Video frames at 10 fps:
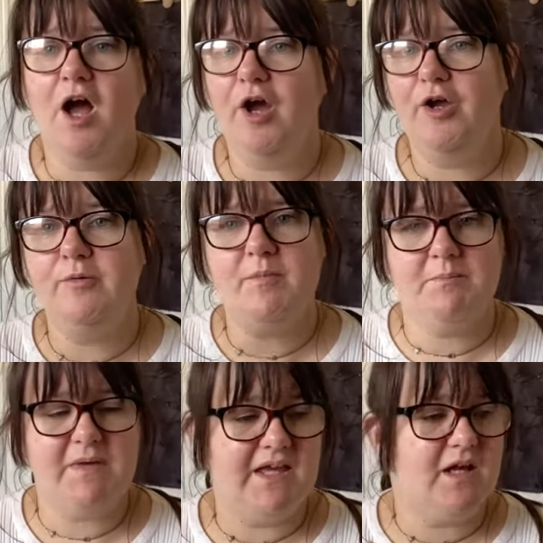
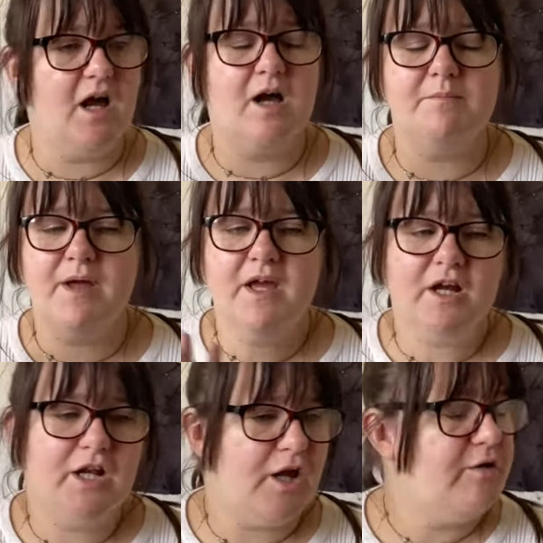Home, makeup,
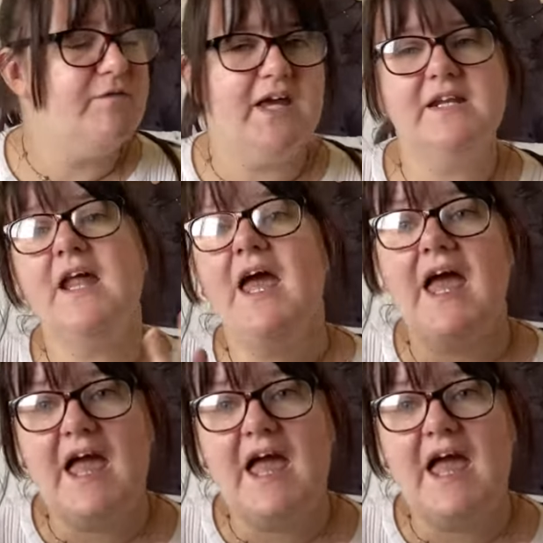clothing,